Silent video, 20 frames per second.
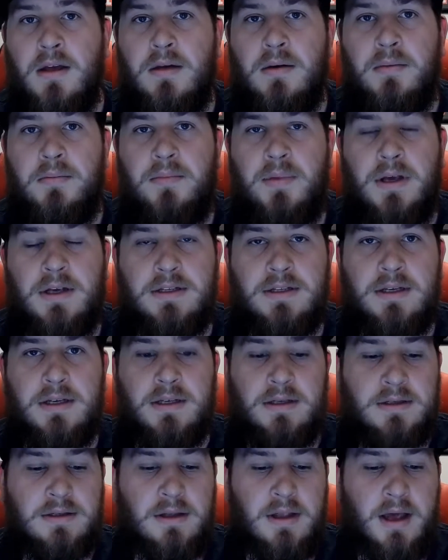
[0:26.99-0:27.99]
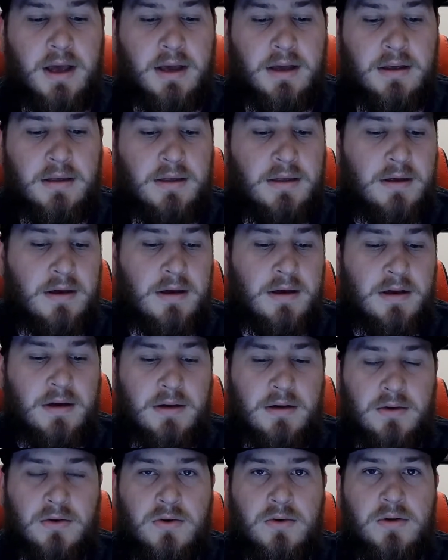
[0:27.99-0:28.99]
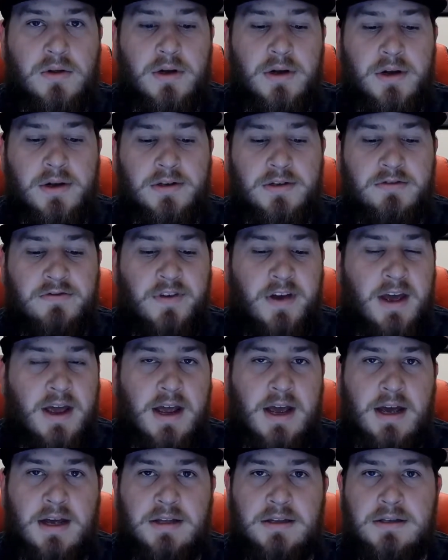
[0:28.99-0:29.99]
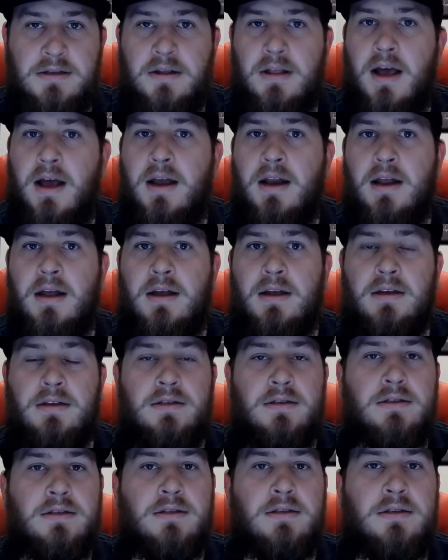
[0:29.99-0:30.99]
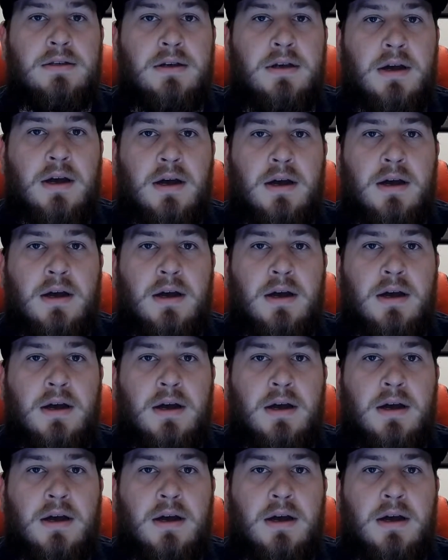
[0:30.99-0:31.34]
pieces like the coolers, fans, lightings,